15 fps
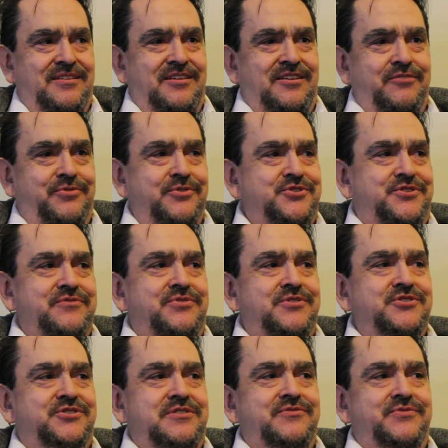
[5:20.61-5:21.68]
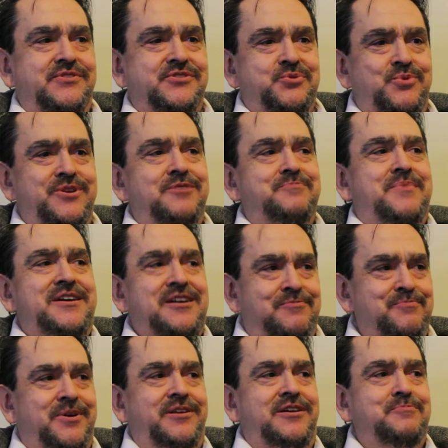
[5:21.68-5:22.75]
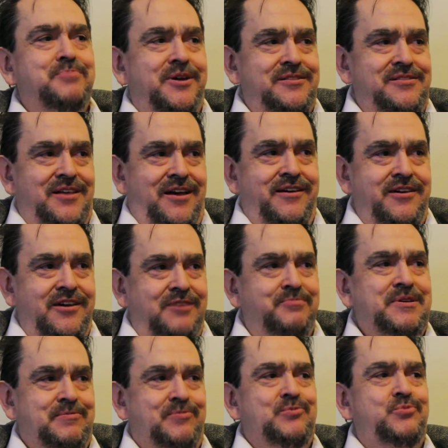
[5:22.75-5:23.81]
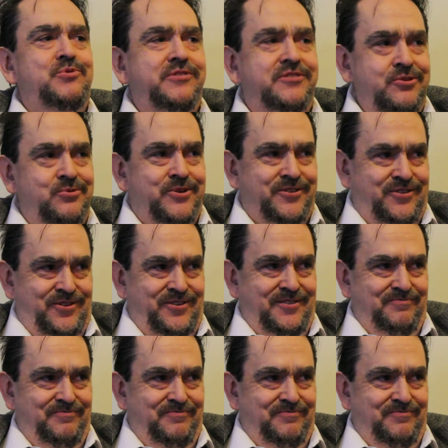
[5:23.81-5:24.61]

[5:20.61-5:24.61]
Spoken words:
If there's a way to make money by lying, people will do it.